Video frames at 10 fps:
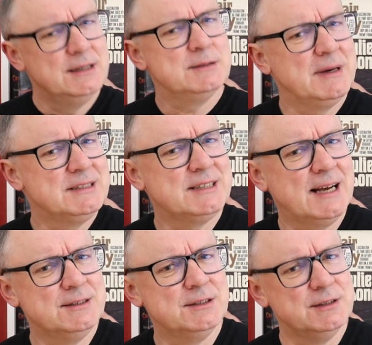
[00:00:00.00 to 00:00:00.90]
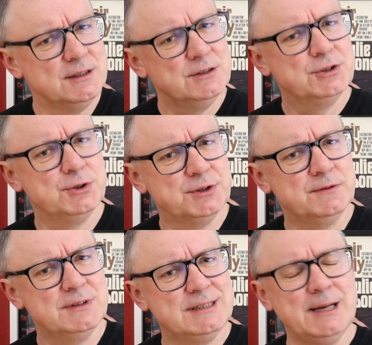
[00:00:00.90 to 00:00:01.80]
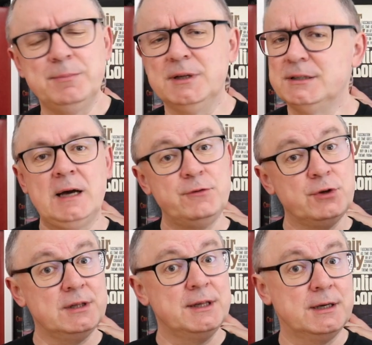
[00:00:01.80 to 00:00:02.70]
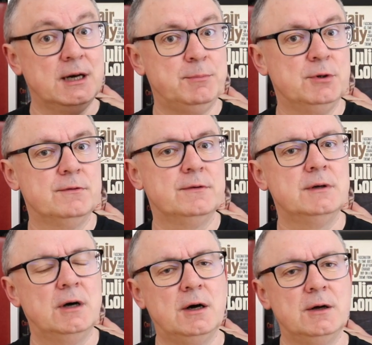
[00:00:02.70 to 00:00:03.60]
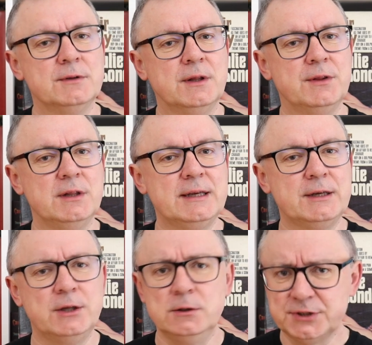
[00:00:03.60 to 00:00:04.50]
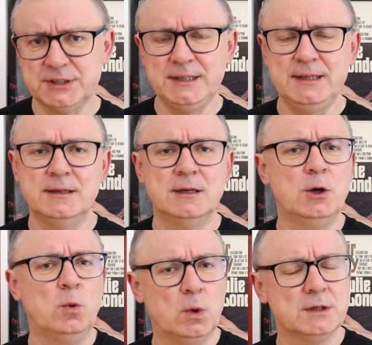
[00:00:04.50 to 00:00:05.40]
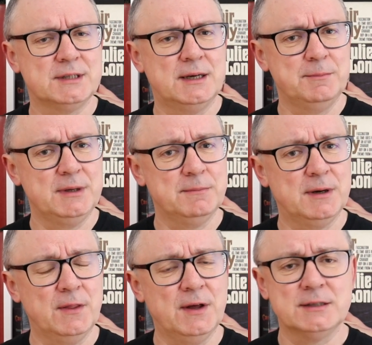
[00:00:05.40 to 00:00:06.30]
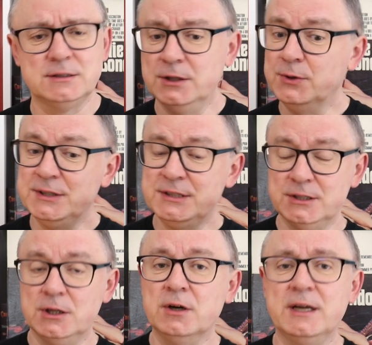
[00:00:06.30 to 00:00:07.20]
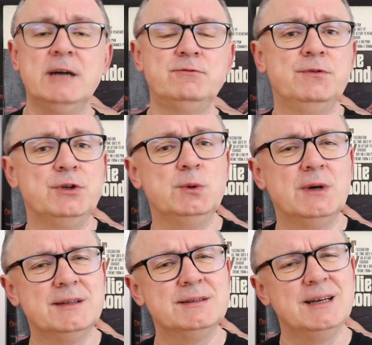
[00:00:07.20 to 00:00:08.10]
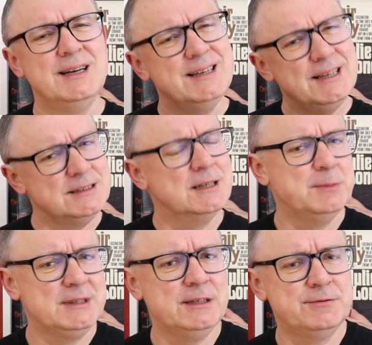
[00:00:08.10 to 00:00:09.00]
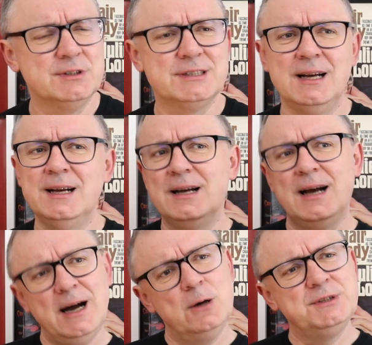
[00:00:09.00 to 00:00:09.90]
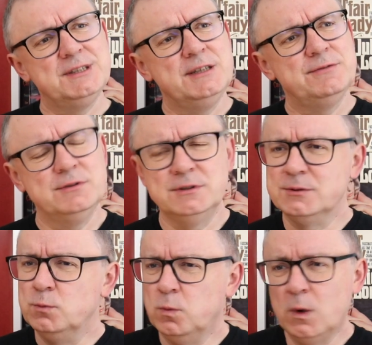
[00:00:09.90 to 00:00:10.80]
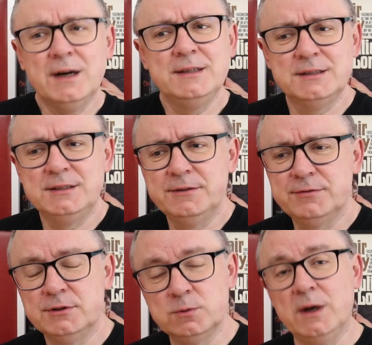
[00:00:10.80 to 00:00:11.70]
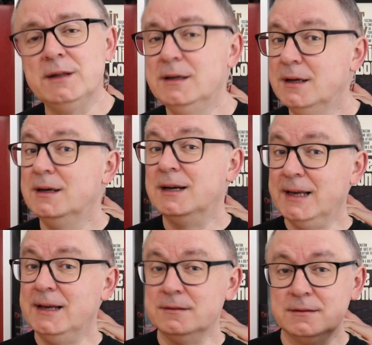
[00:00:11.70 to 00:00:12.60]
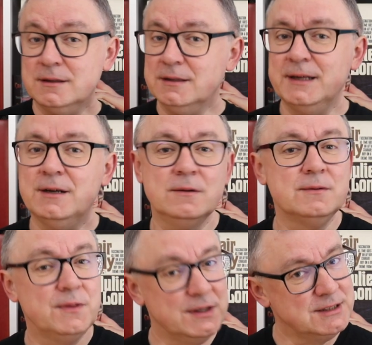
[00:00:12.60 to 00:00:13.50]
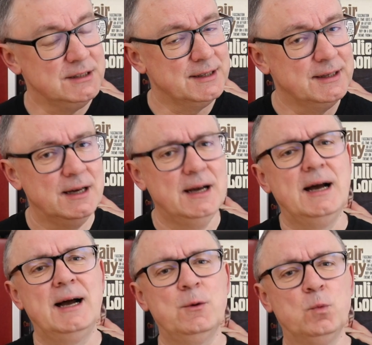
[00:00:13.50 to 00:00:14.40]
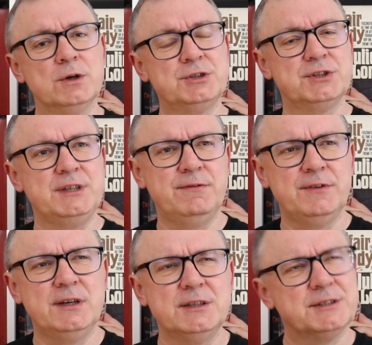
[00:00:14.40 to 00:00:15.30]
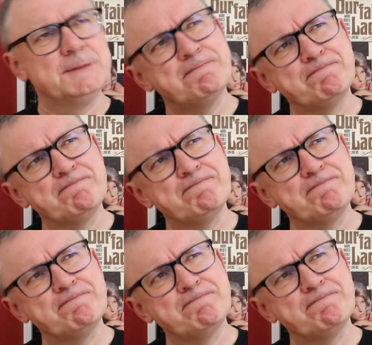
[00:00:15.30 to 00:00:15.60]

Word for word: is my standard sort of template. And if you click above on the link, you'll see what I mean by that. Now, this is an archive review and it's a little bit different. How is it different and why is it different? Well, again, click on this link and watch the first